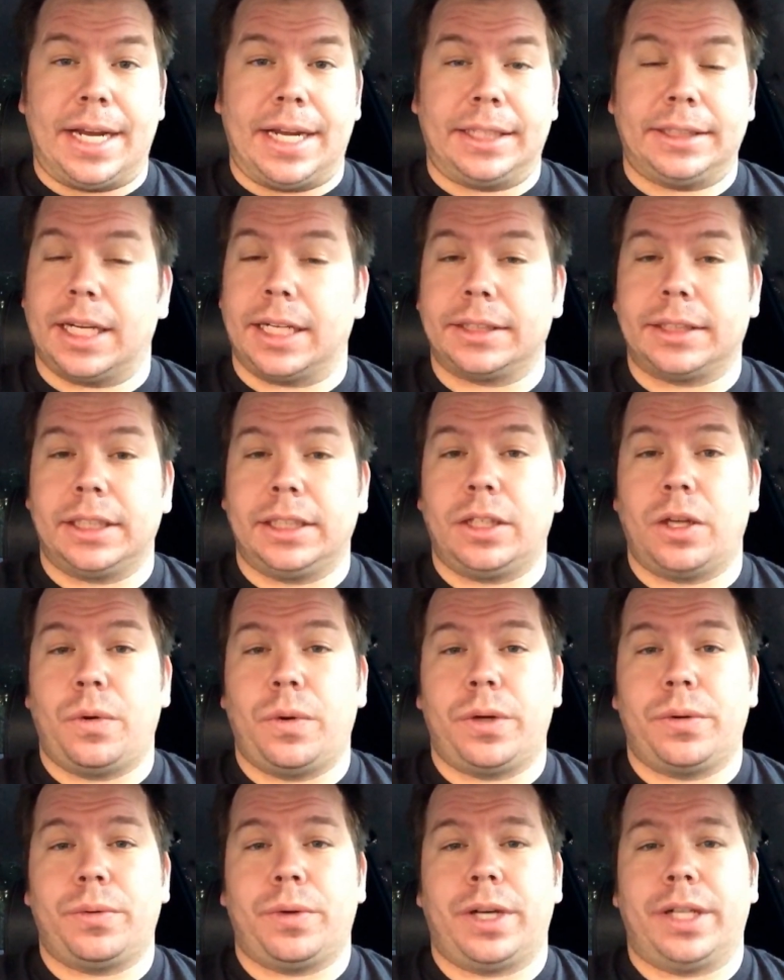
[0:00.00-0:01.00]
doc didn't know
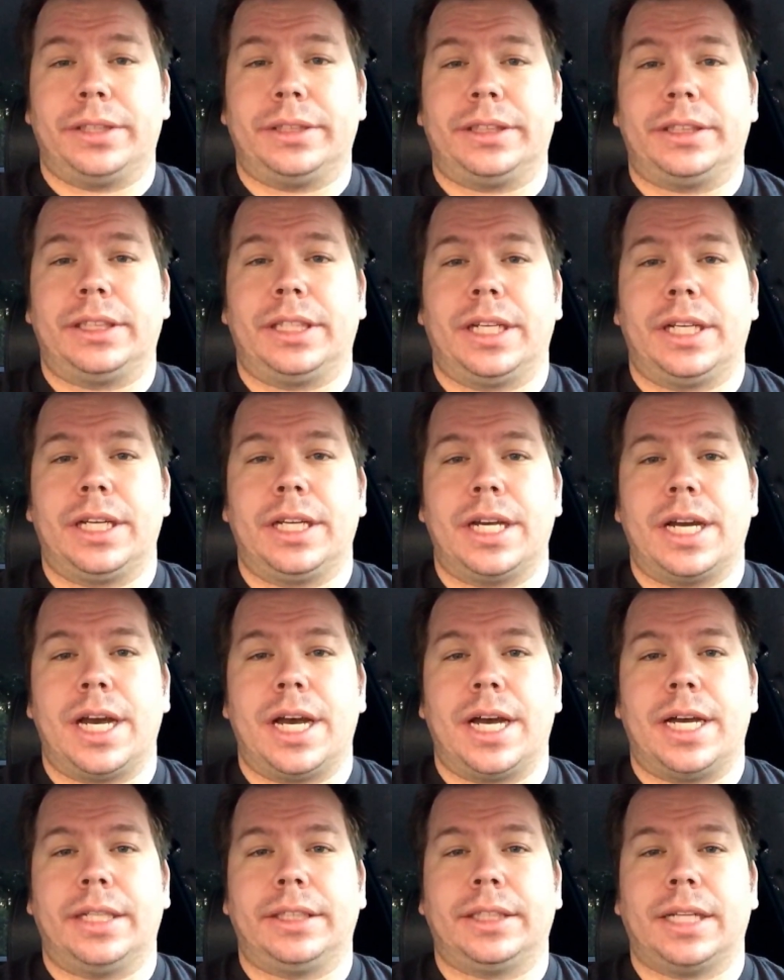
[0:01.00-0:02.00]
what it was.
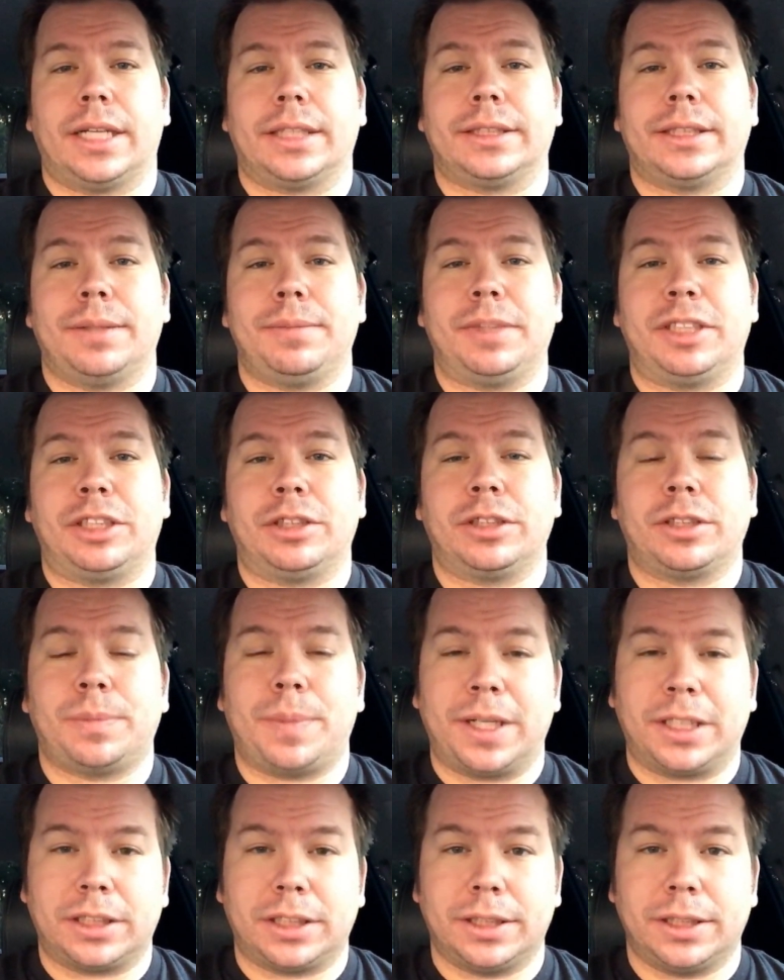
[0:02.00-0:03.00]
Doc sent me to a
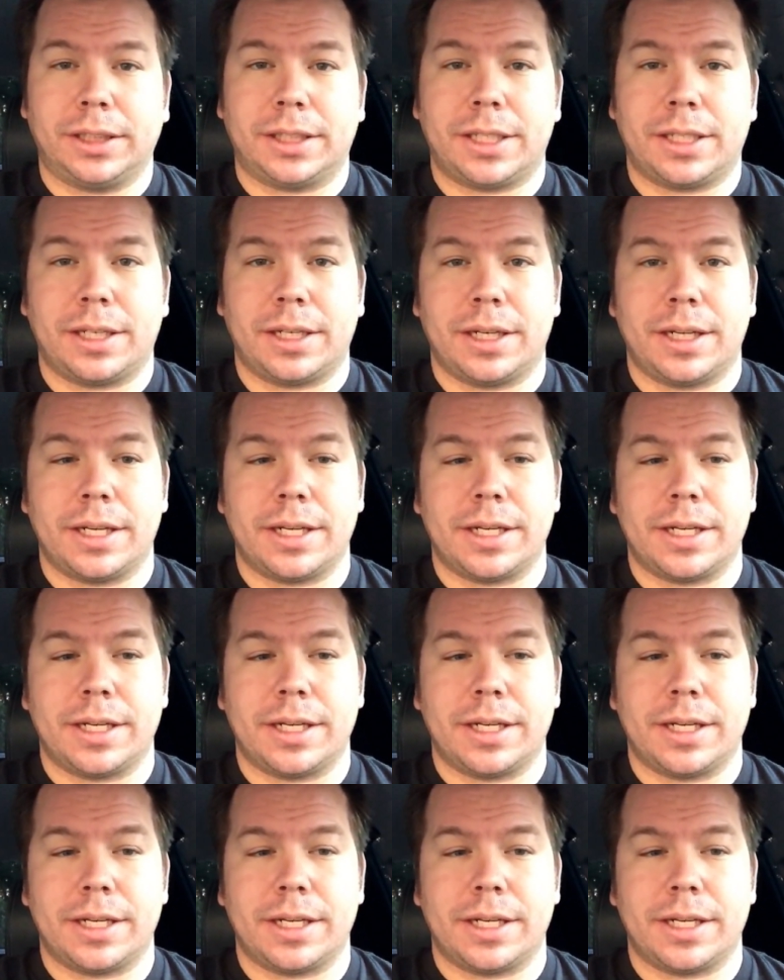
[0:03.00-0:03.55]
specialist.